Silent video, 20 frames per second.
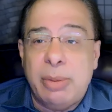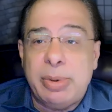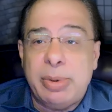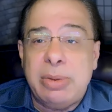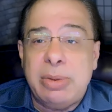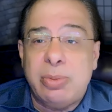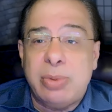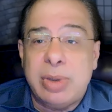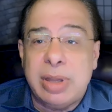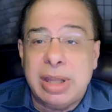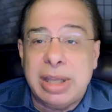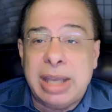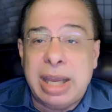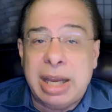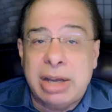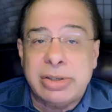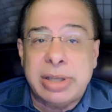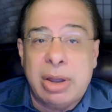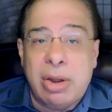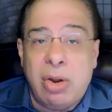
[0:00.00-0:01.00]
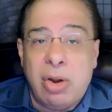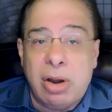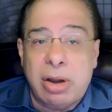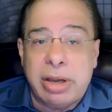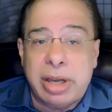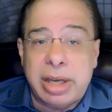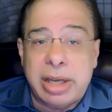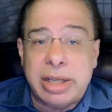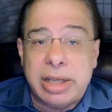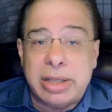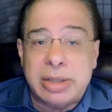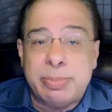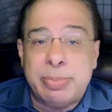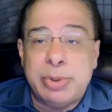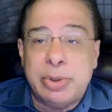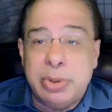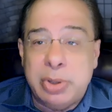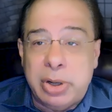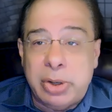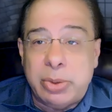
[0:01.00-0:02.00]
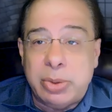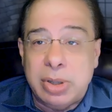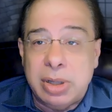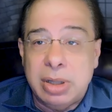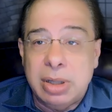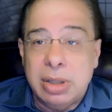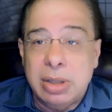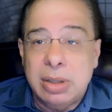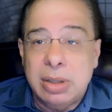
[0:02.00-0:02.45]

nobody really cares how hard it is. Boo hoo.